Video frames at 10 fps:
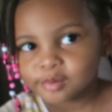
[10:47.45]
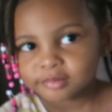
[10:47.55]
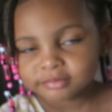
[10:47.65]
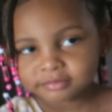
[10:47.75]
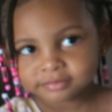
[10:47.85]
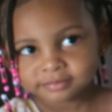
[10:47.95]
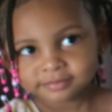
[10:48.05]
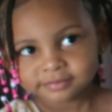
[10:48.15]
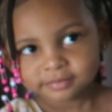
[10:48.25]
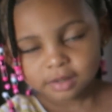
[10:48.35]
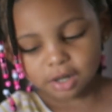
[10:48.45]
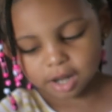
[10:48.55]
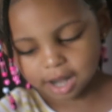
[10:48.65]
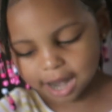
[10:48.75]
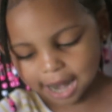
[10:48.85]
Yellow. Yellow.
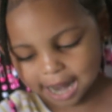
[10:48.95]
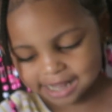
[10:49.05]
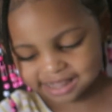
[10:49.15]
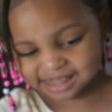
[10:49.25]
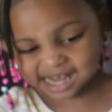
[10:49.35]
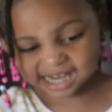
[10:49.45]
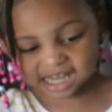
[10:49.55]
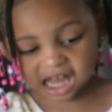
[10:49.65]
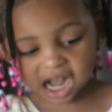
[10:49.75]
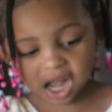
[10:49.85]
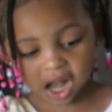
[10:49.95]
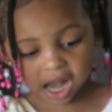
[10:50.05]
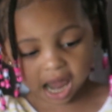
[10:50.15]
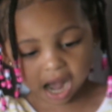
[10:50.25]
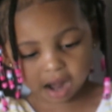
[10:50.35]
Yale. Yellow. No,
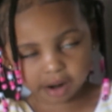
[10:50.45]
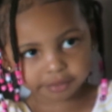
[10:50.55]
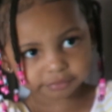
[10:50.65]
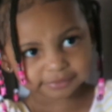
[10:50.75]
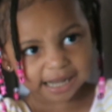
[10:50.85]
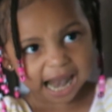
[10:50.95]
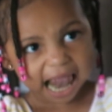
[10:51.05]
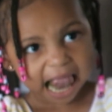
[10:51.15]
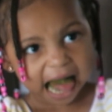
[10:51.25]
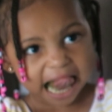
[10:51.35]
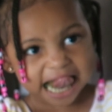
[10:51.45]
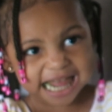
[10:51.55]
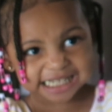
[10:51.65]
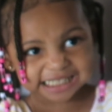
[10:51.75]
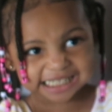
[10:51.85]
look. Yale.
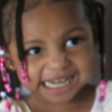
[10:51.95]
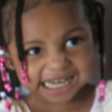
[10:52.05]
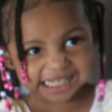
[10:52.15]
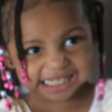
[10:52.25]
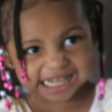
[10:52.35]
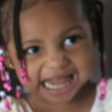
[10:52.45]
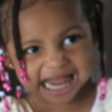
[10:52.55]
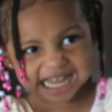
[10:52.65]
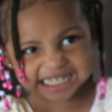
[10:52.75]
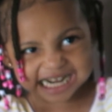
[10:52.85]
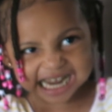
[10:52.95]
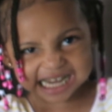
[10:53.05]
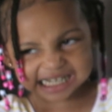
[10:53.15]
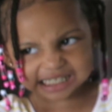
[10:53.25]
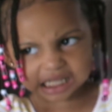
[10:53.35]
Yale.
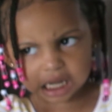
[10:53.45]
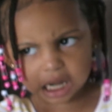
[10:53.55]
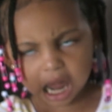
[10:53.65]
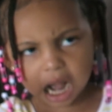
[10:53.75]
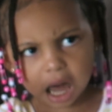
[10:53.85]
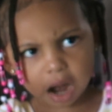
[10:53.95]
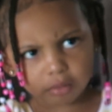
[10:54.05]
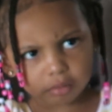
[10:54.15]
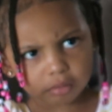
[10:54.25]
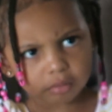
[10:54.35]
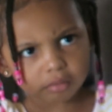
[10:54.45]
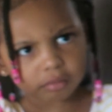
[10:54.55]
Yellow.